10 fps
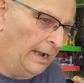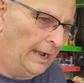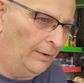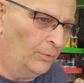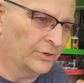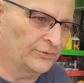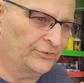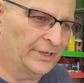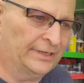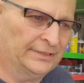I want to
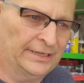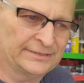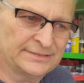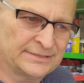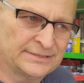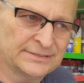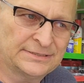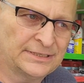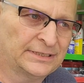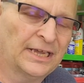say like
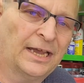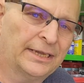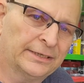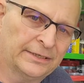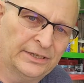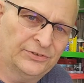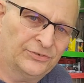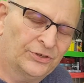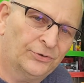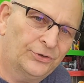69, and he's
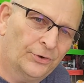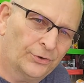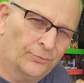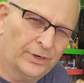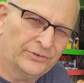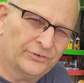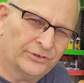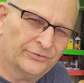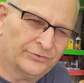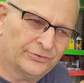still turning
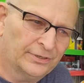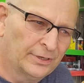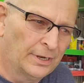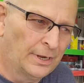wrenches.